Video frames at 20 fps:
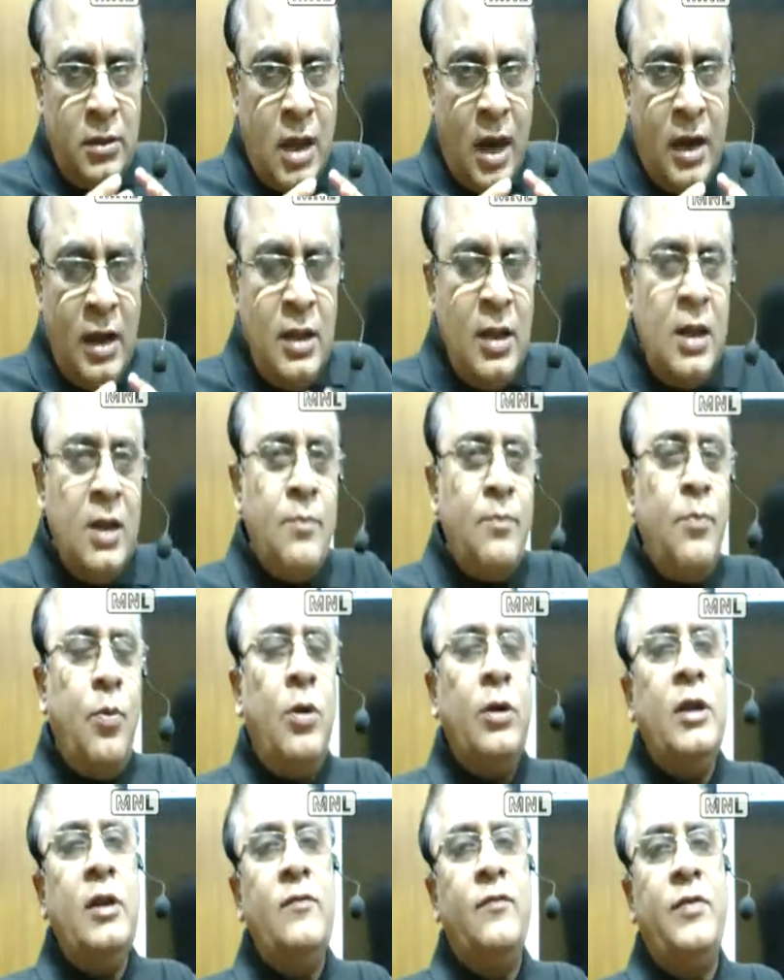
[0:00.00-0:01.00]
Another
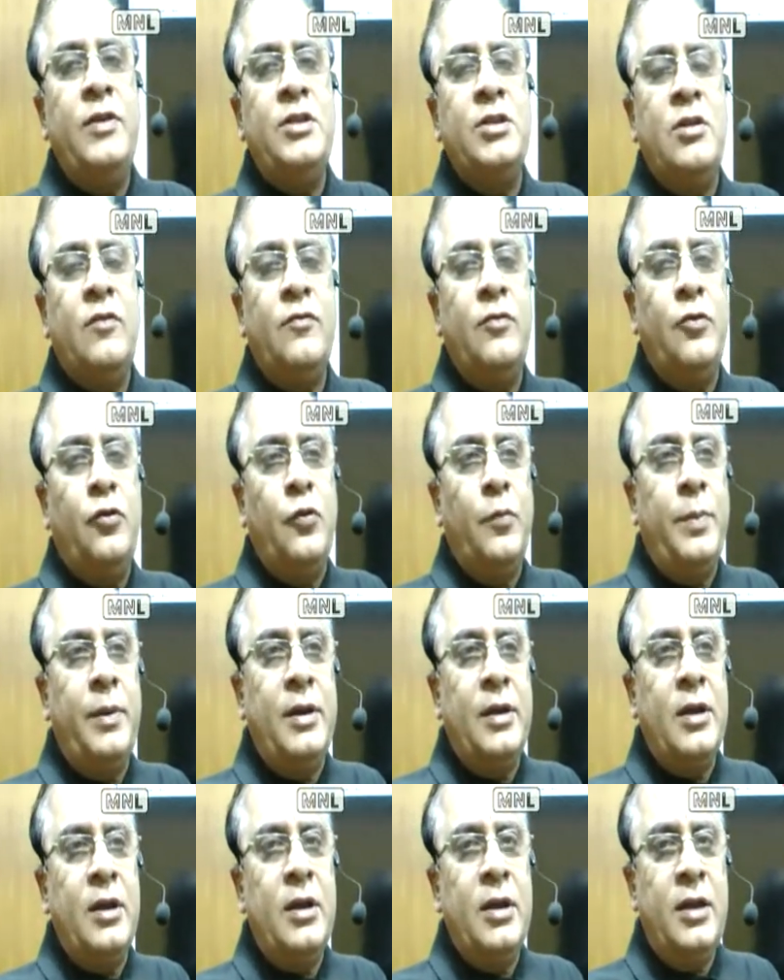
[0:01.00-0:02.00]
important feature of the super
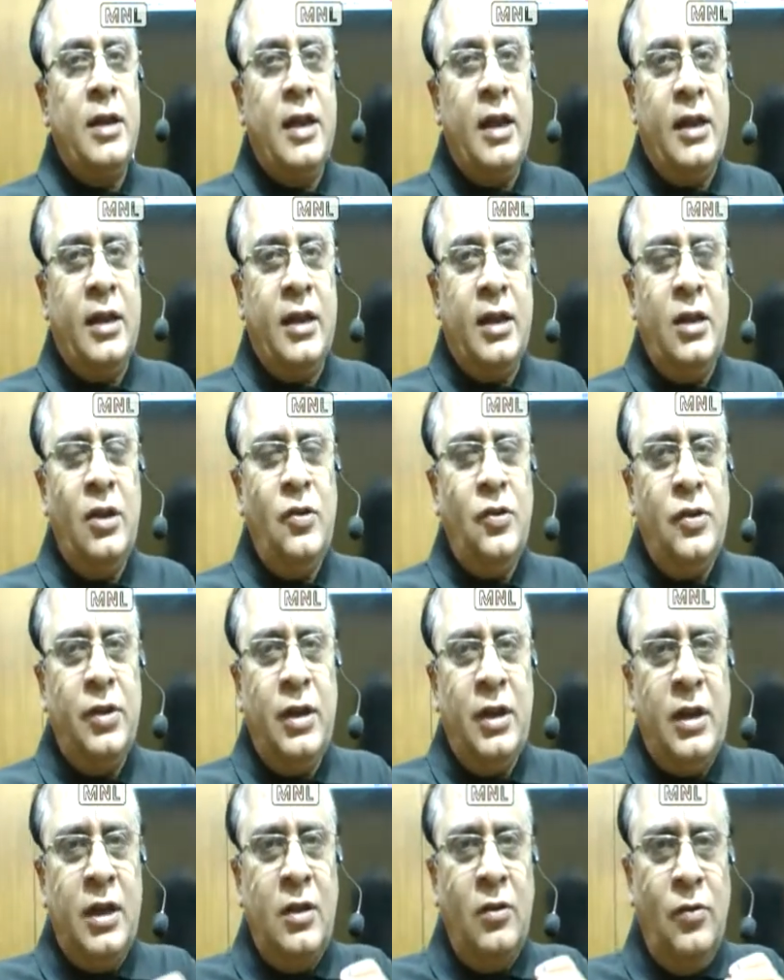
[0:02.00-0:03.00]
trend indicator is
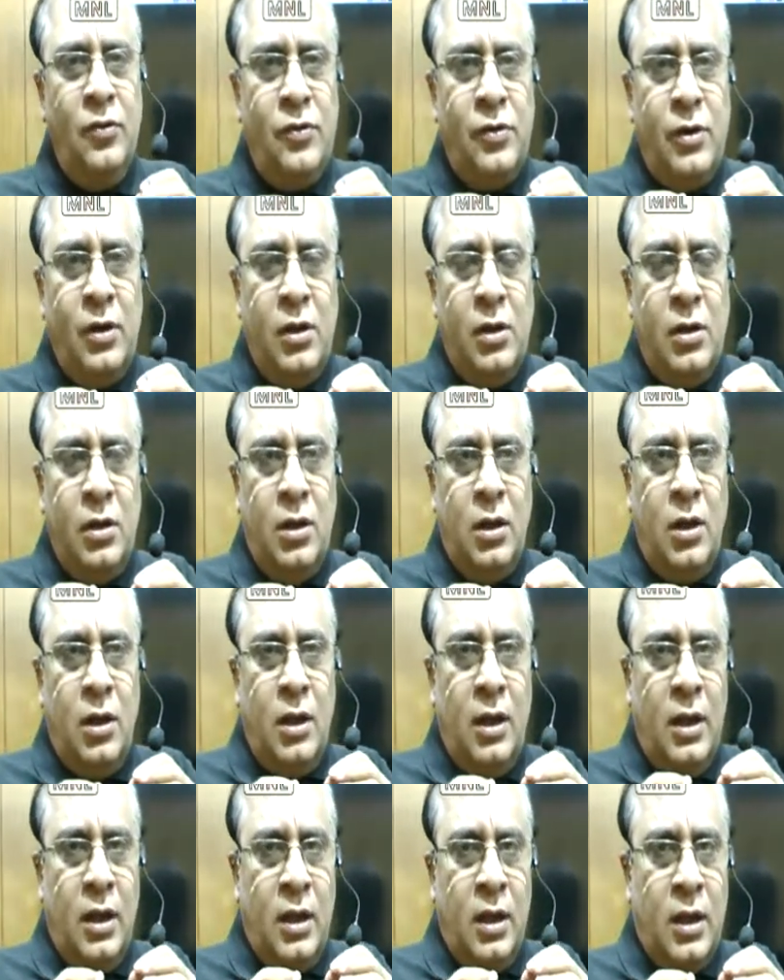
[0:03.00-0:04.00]
it gives
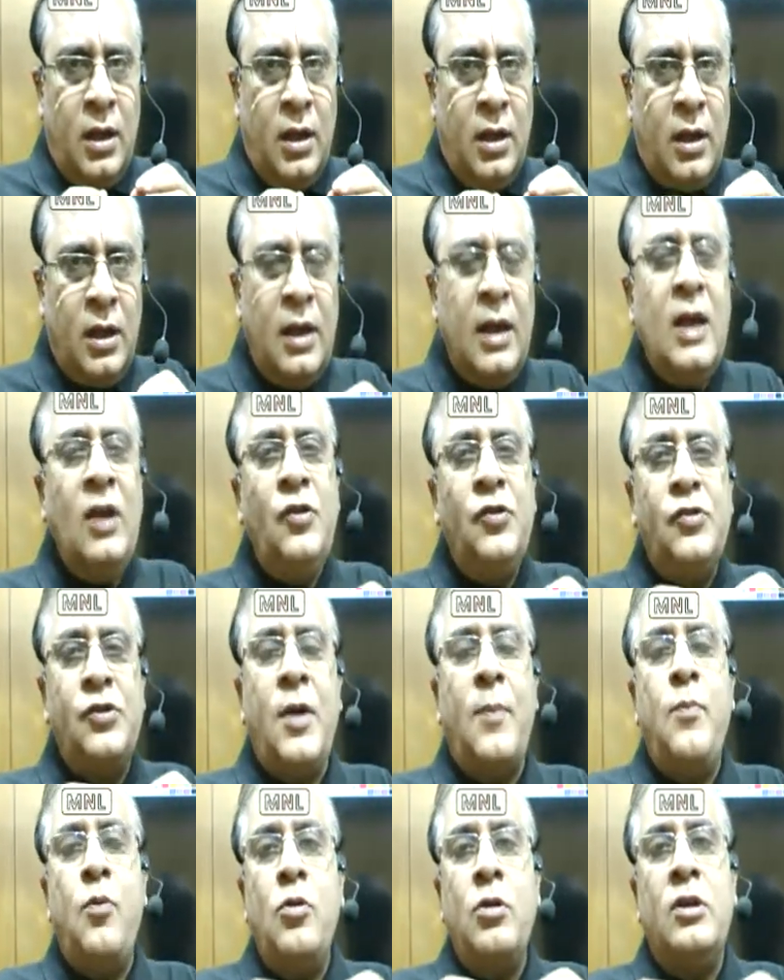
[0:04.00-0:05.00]
clear
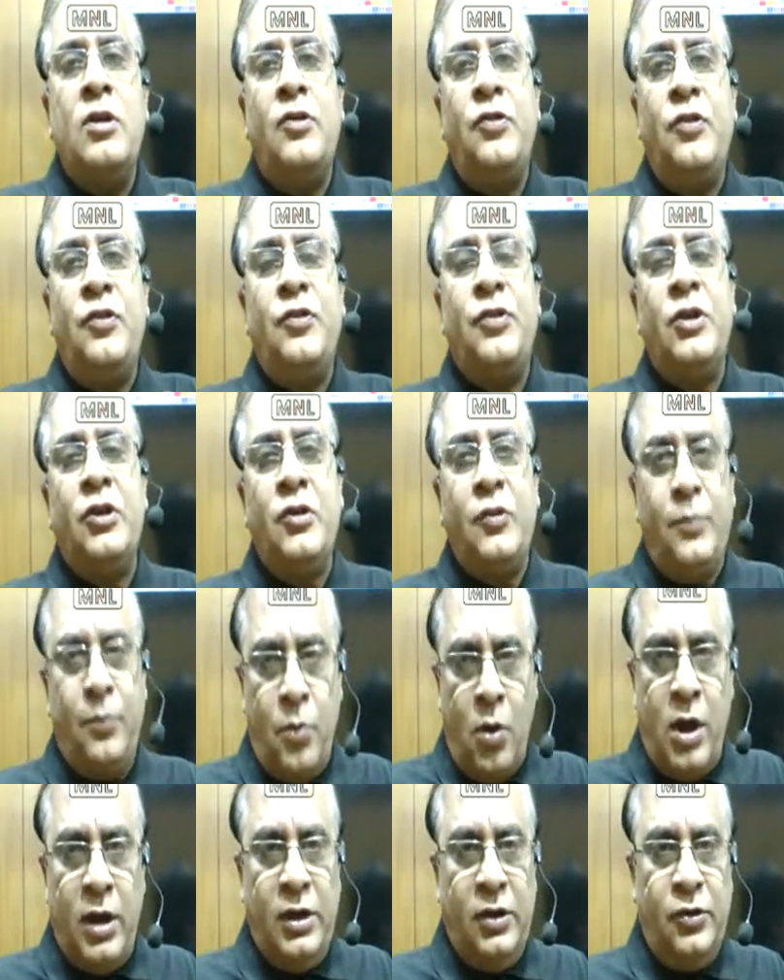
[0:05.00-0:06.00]
support resistance
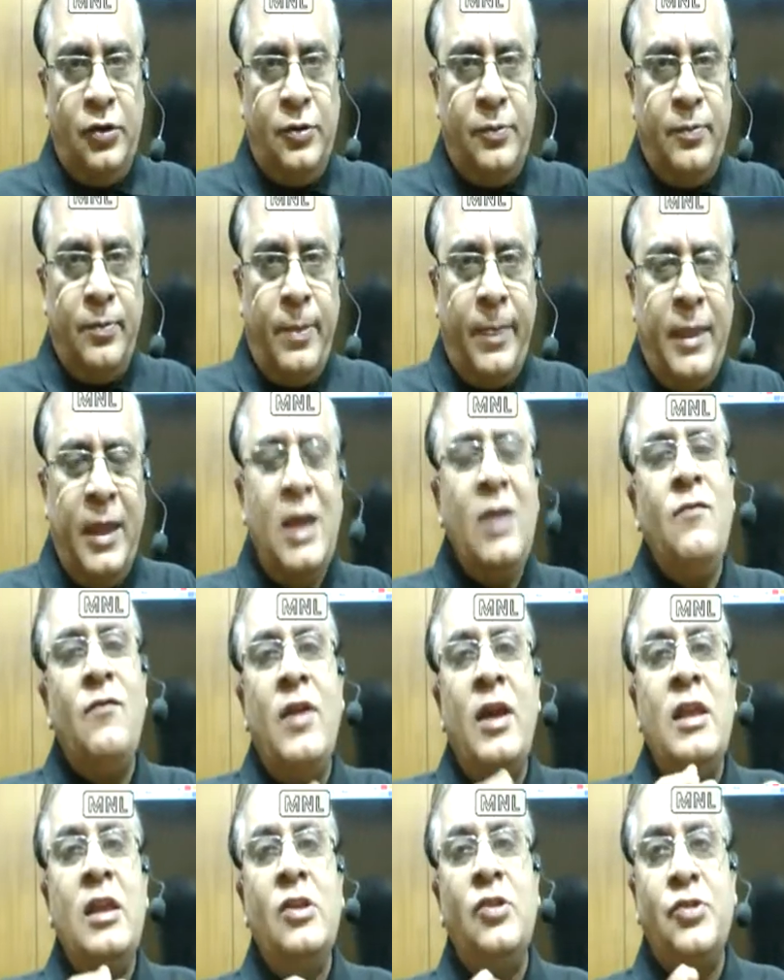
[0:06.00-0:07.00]
points in
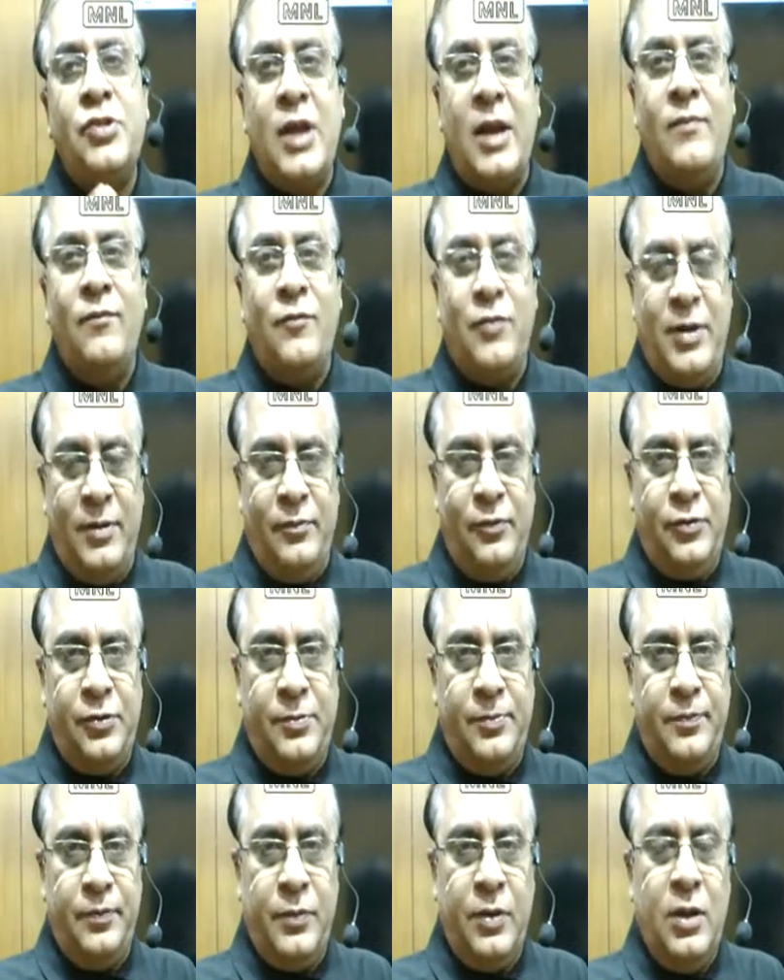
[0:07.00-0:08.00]
various time frames,
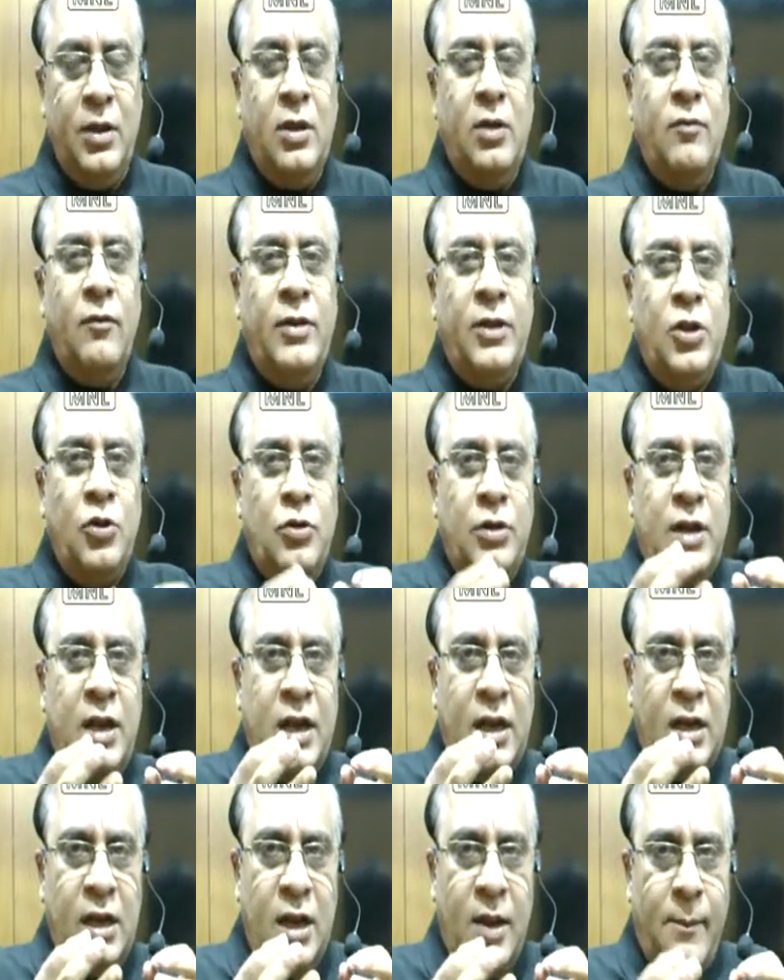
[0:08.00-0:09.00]
whether you
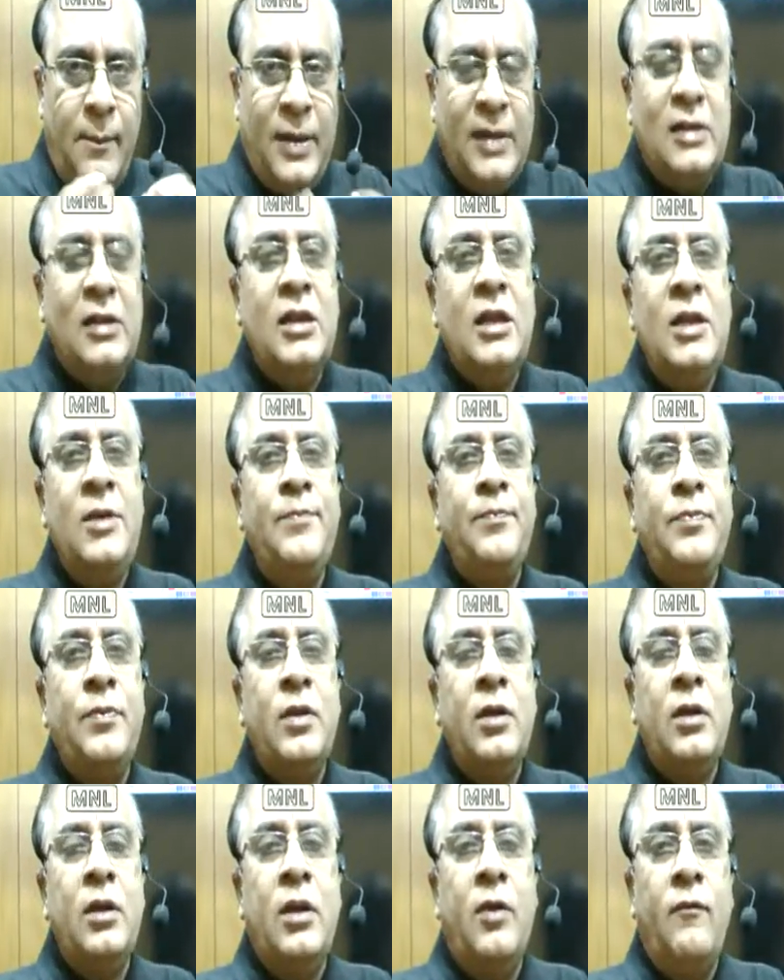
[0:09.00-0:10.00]
take it in a monthly,
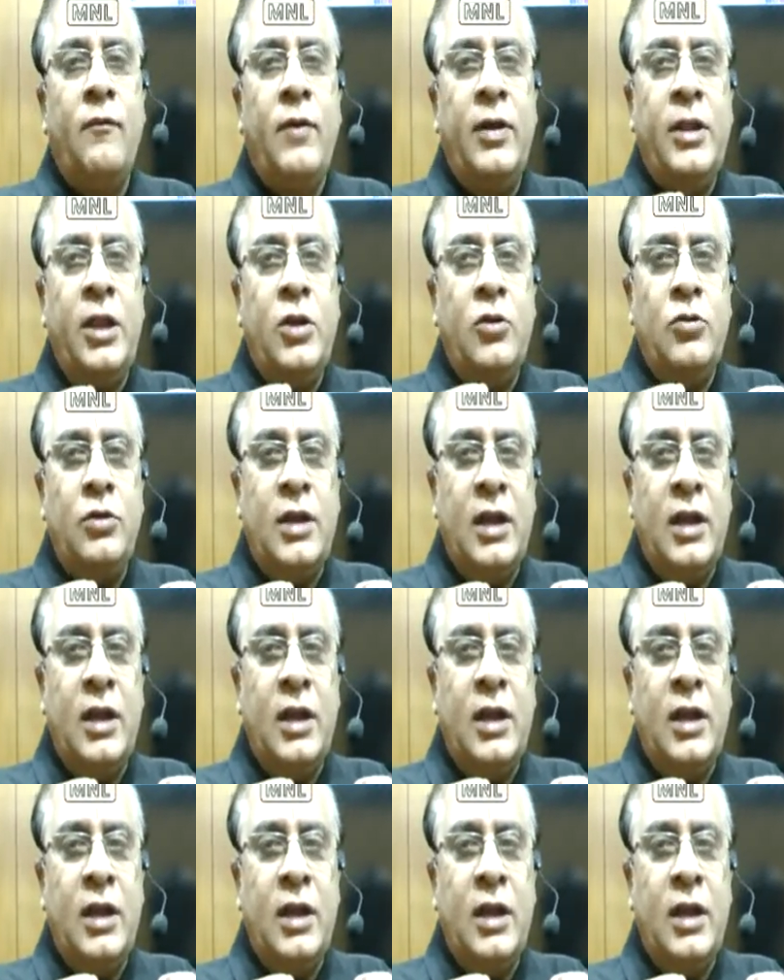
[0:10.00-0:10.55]
whether you